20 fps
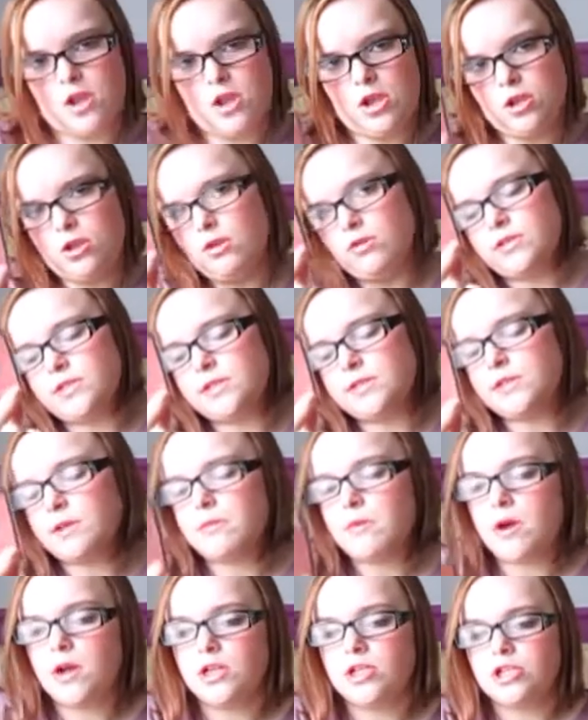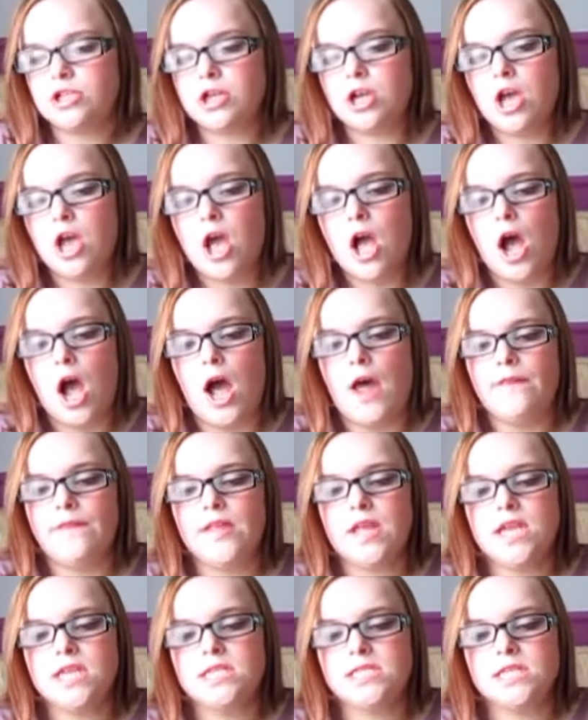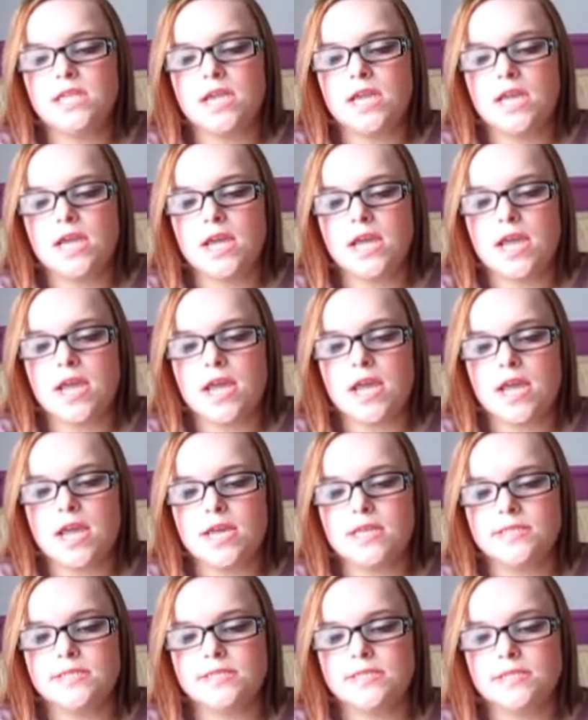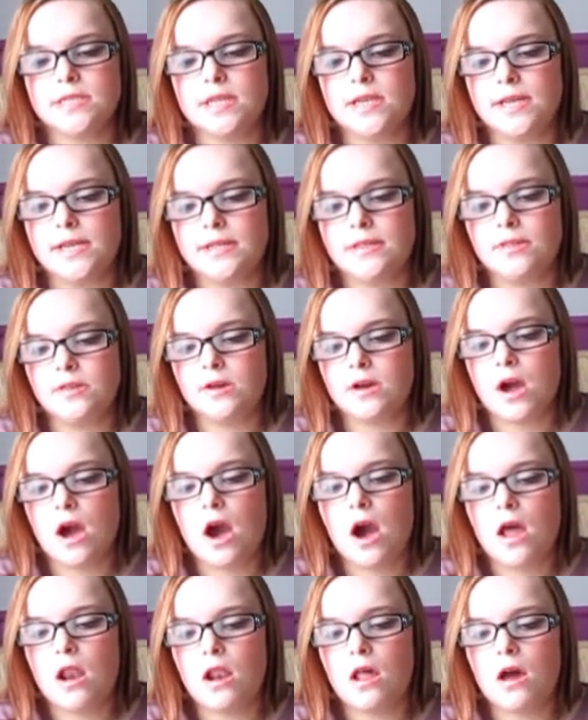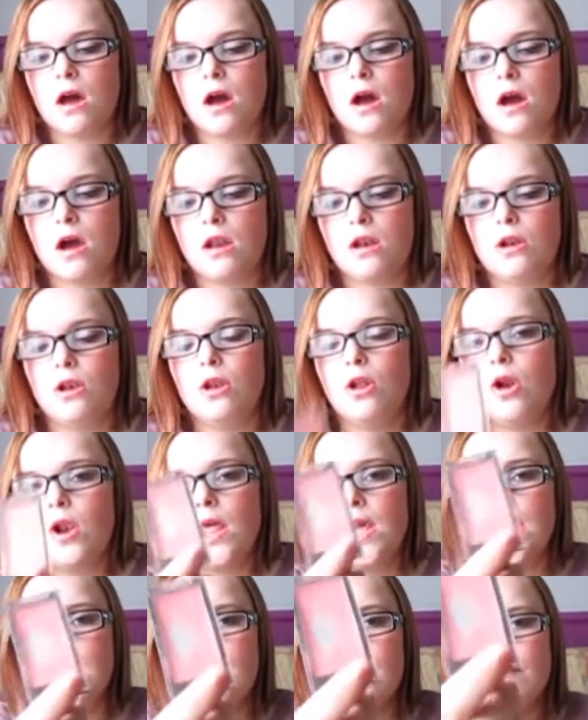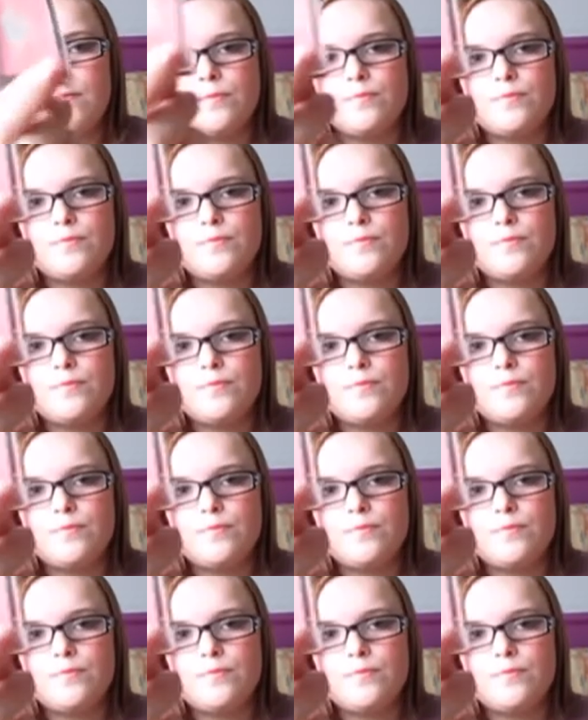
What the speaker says: using it so much. And this is in the colour Lolly.